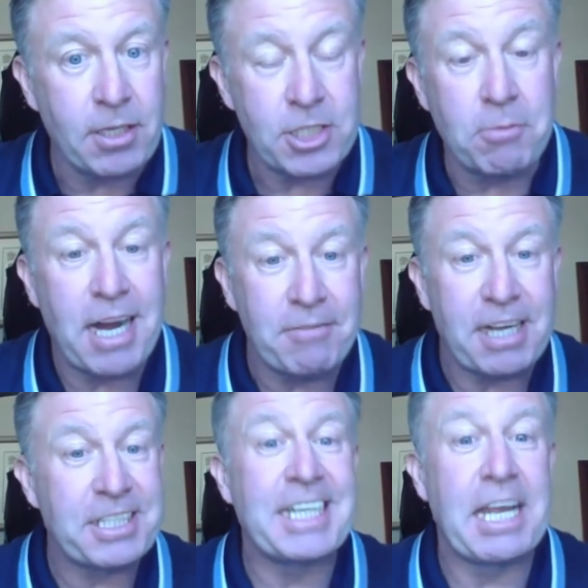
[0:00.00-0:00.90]
So
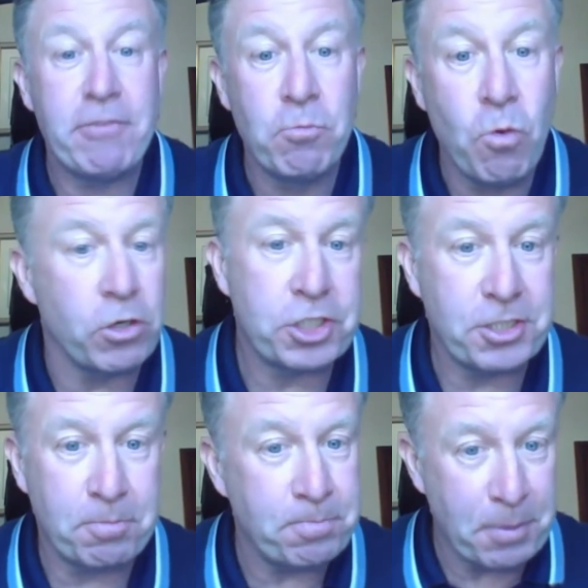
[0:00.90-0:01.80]
I didn't even
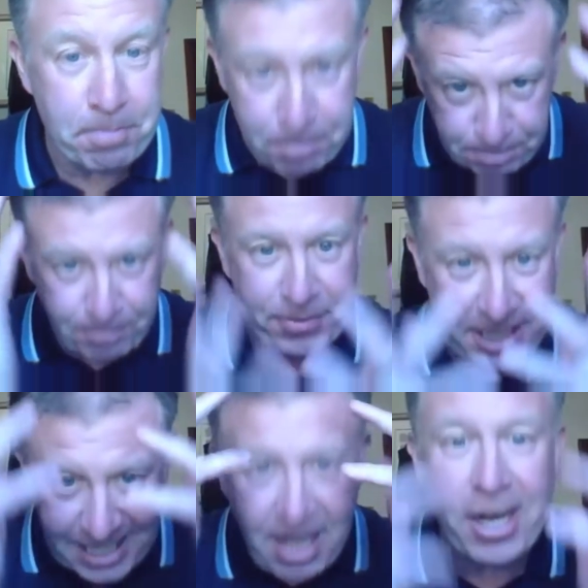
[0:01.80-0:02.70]
wash
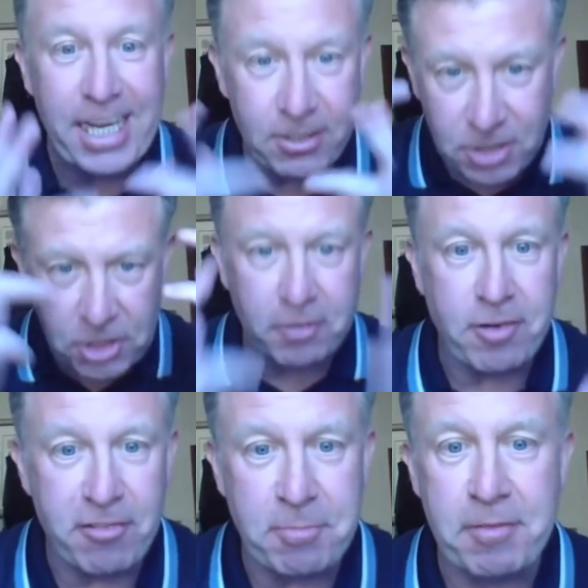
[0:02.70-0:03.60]
the lion
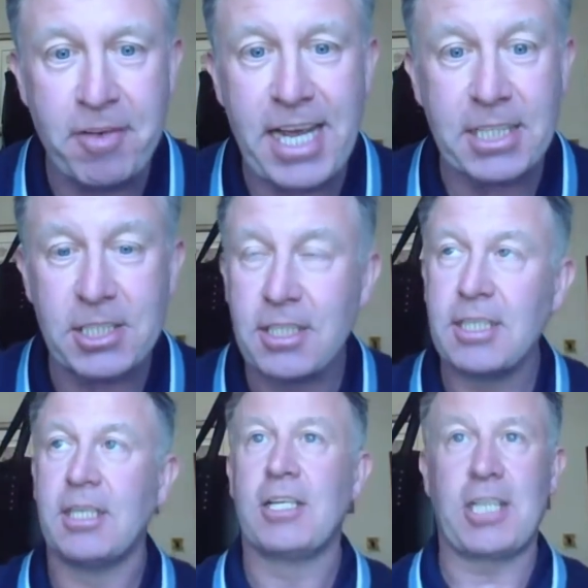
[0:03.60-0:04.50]
stuff off my face.
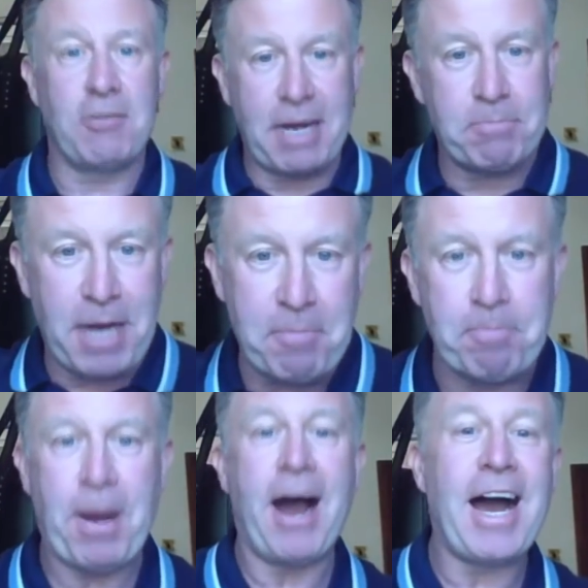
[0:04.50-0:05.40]
So
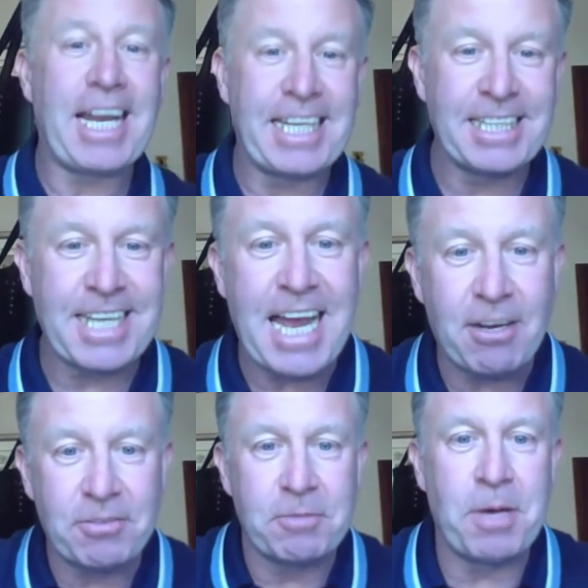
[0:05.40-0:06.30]
I'm piling
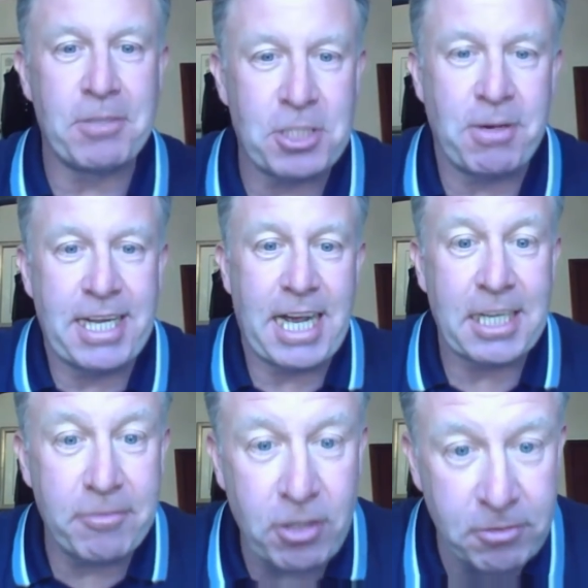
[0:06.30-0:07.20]
down the motorway,
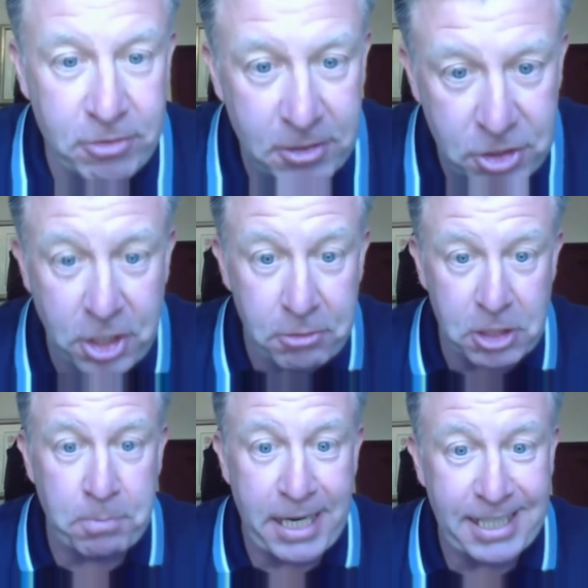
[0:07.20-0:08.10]
and I've gone through
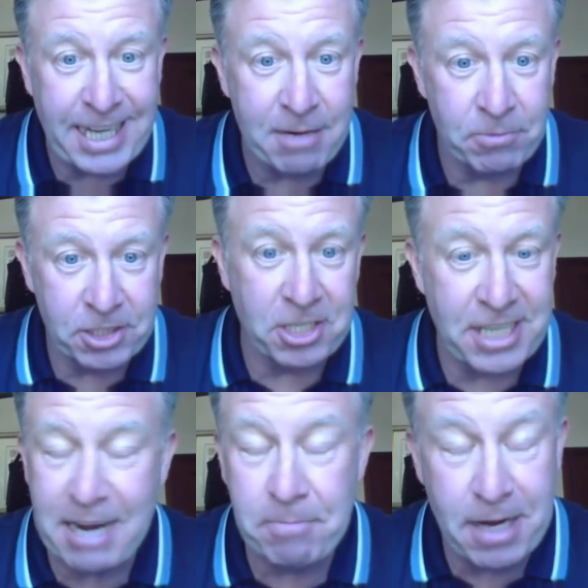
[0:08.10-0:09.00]
two speed cameras
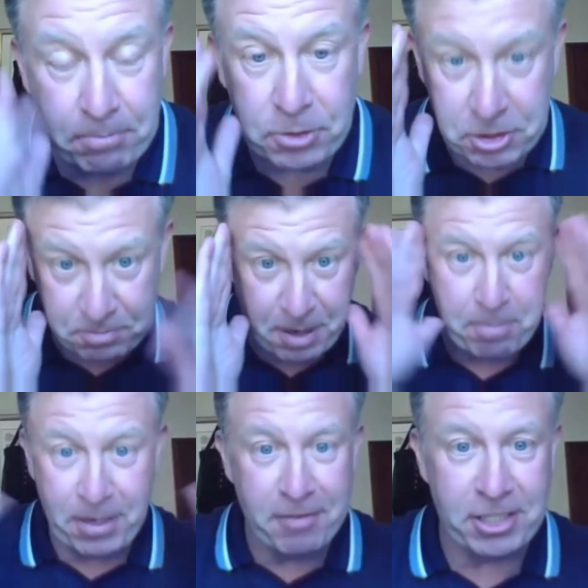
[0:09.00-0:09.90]
because I'm just
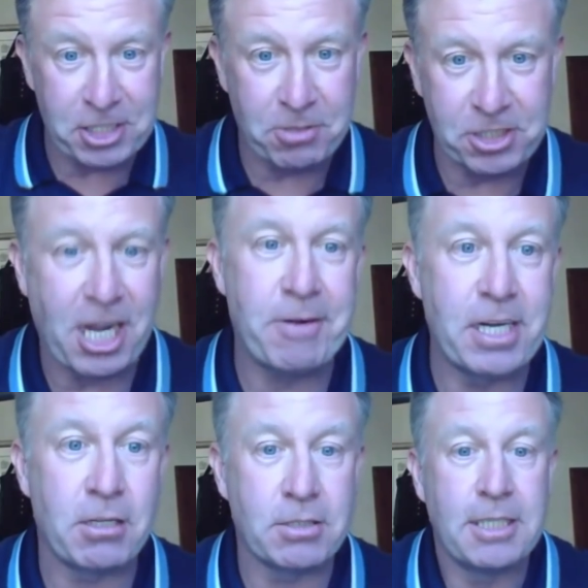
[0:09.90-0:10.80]
oblivious to what's
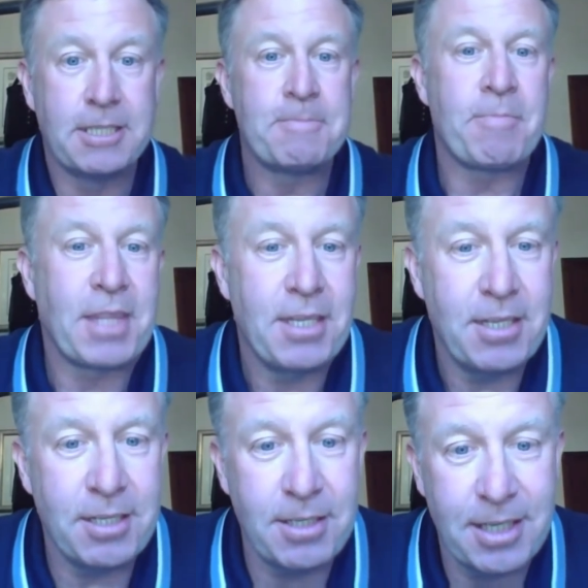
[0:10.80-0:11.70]
going on.
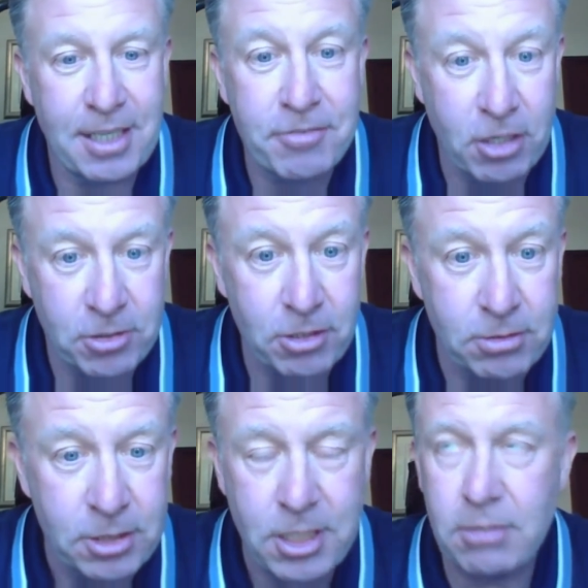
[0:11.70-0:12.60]
And I've got done.